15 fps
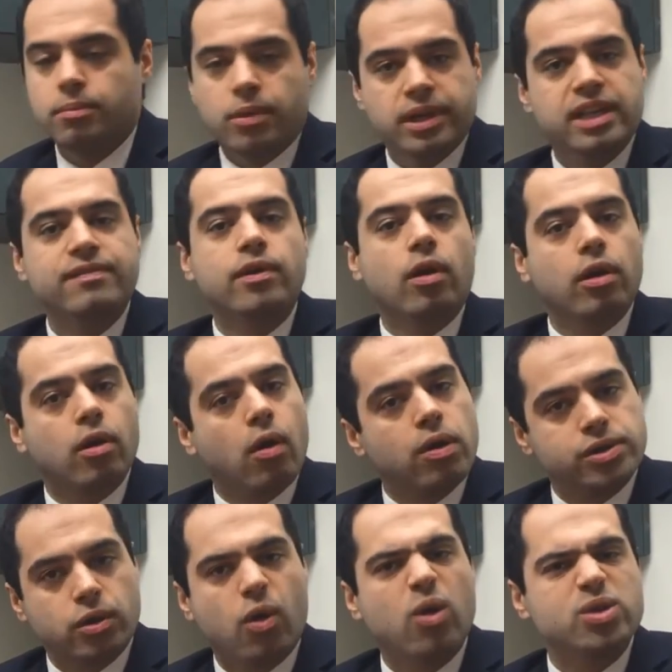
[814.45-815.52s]
But given our
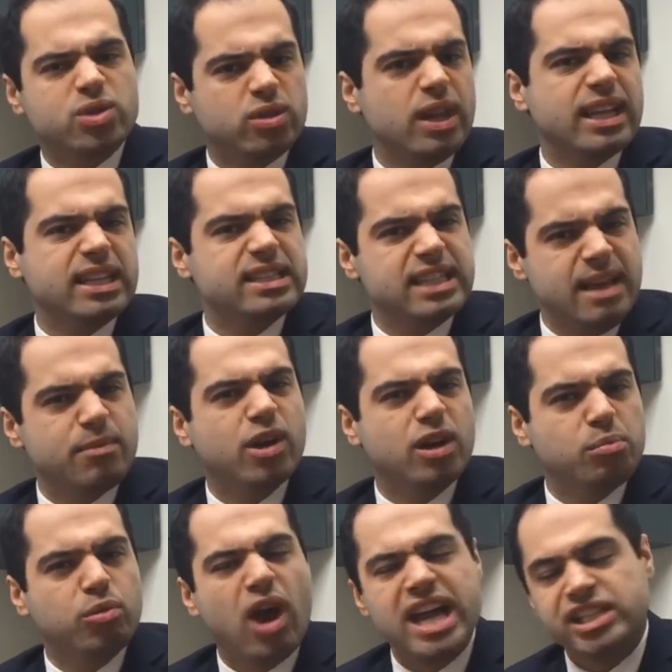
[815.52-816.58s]
cars are also like the same
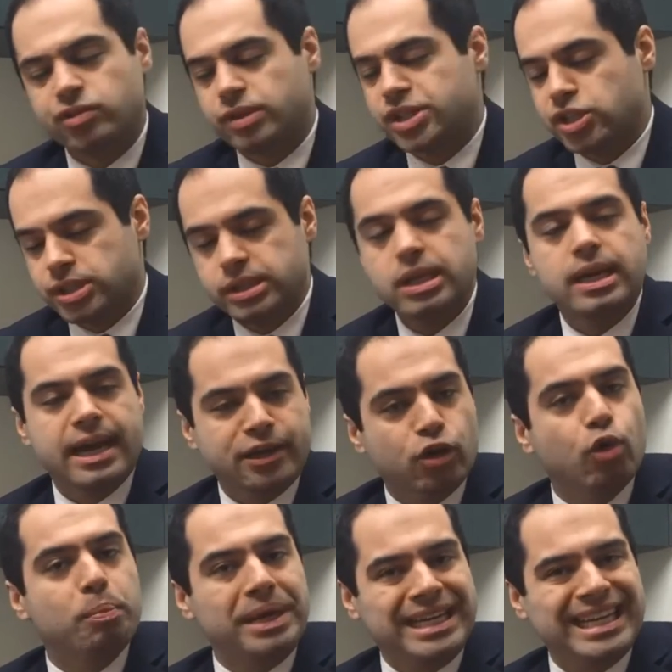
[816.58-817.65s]
kind of price ranges, an
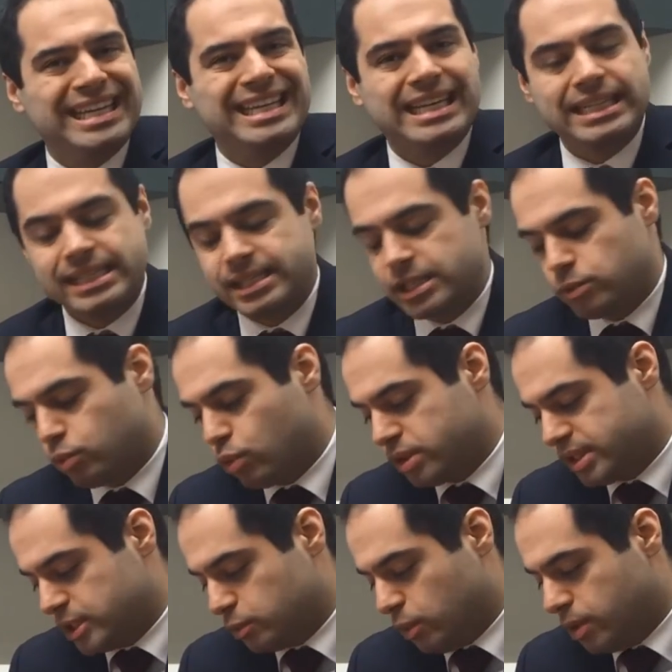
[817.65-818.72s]
open-ended leases
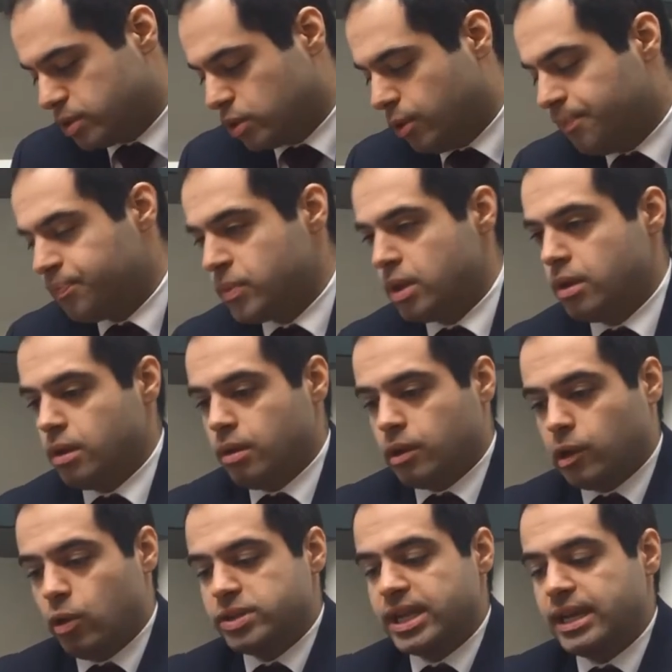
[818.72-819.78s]
works as well. So
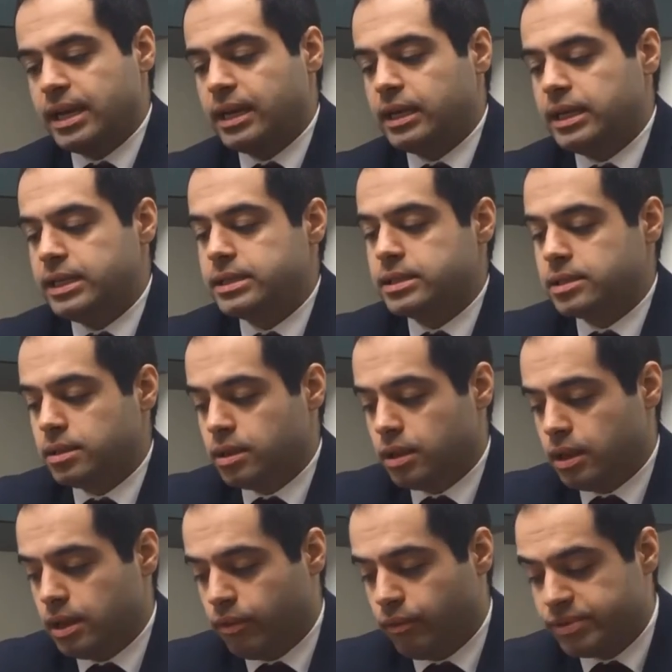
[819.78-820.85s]
closed-ended lease,
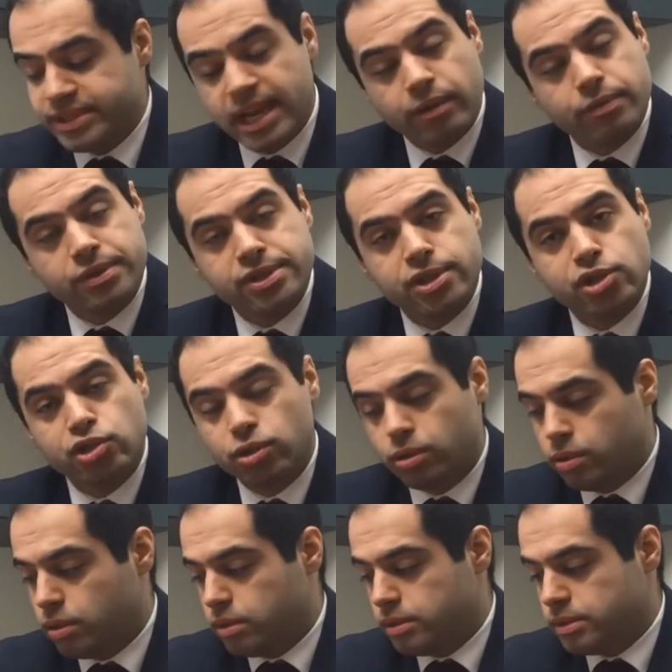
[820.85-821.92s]
set
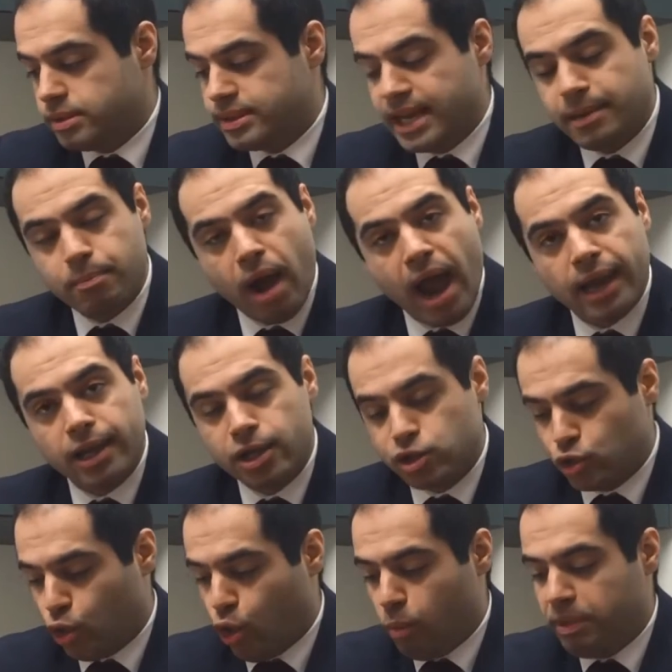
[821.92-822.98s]
residual, set
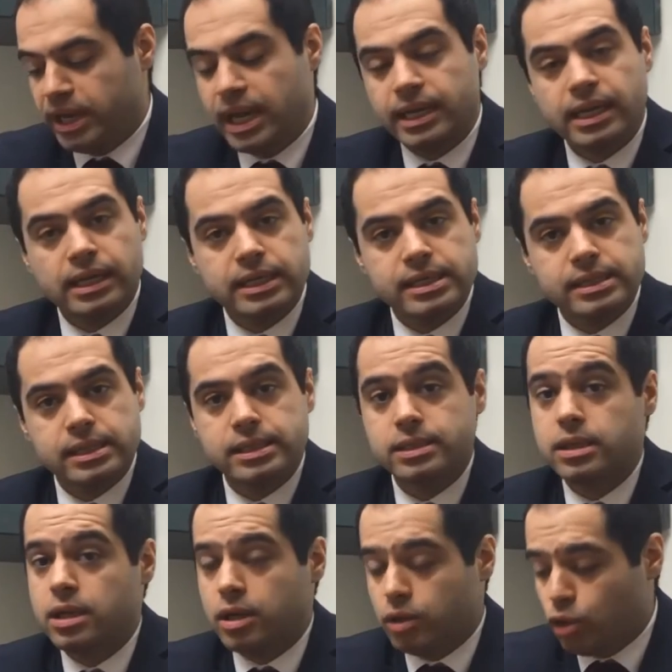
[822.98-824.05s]
mileage. Open-ended leases,
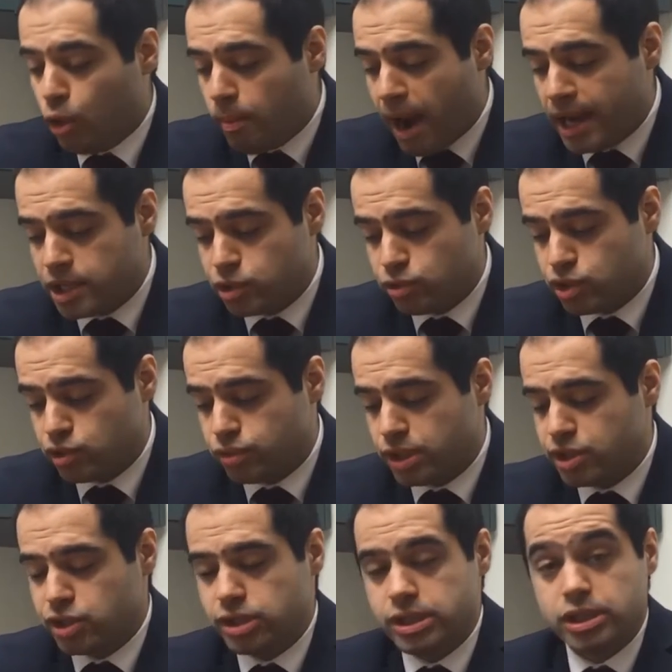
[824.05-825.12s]
no mileage
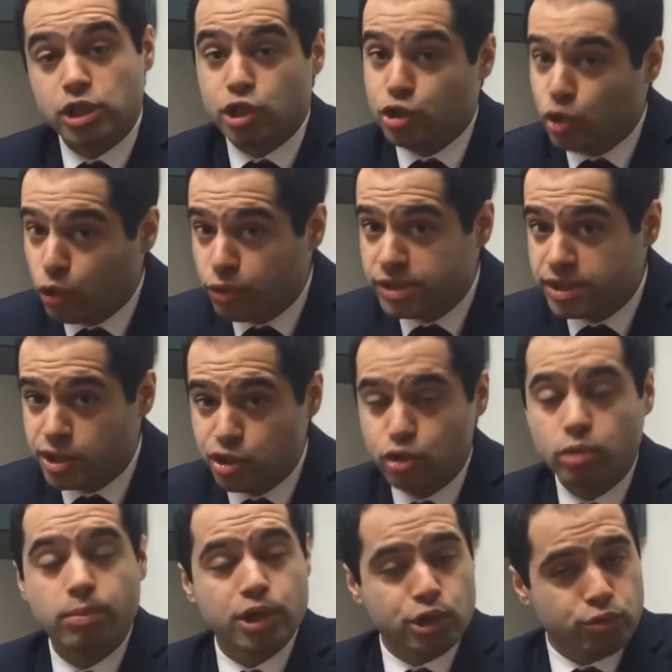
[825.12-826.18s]
restrictions, no
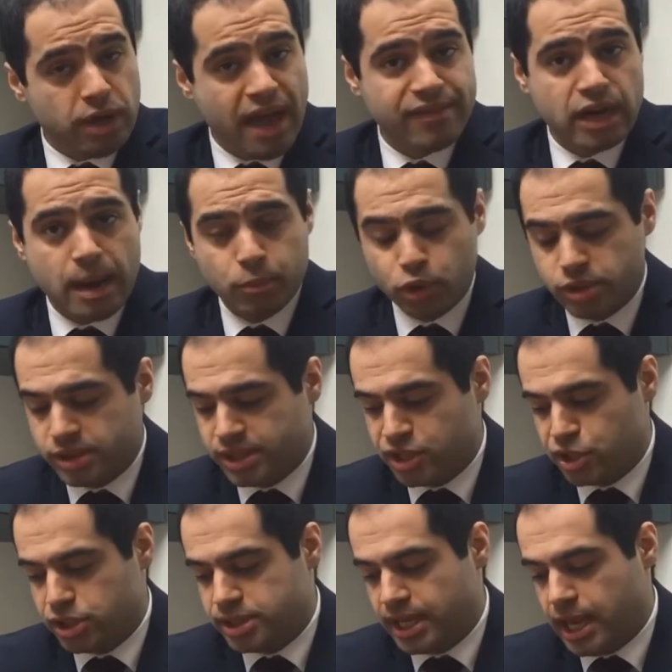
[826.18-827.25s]
residual, but you do have an
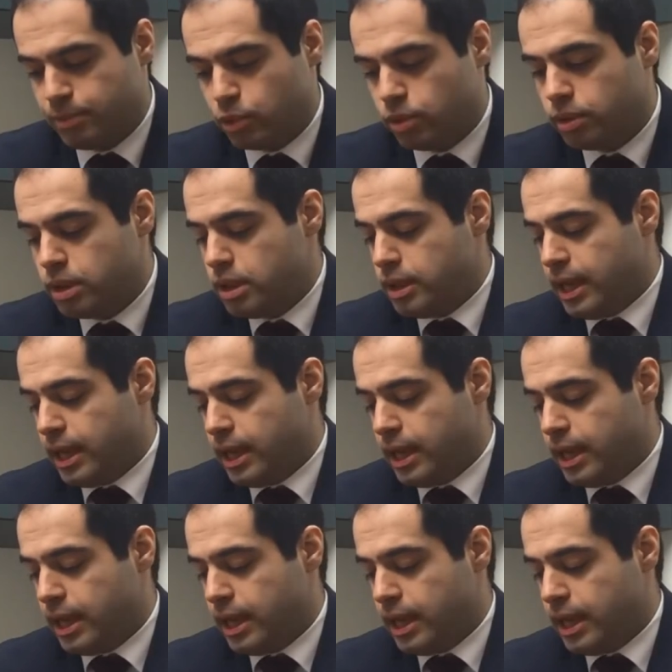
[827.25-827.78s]
amortization table.